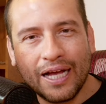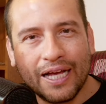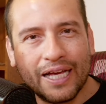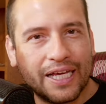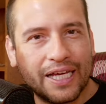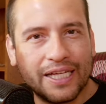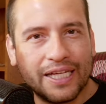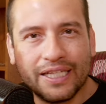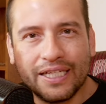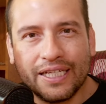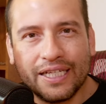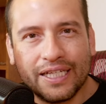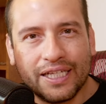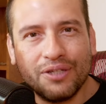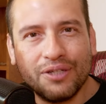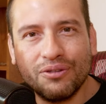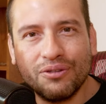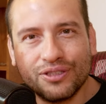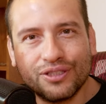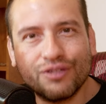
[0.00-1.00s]

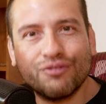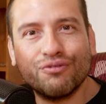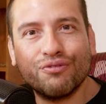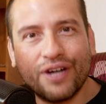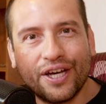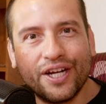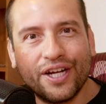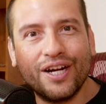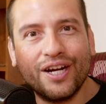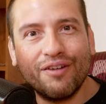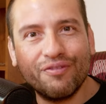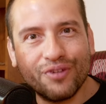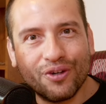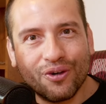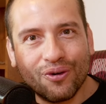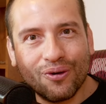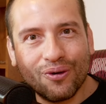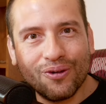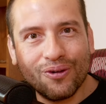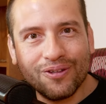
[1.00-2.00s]
He was a fighter
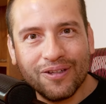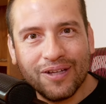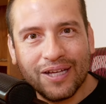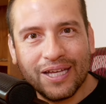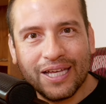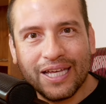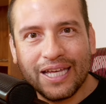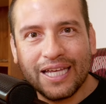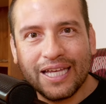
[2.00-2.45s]
after all.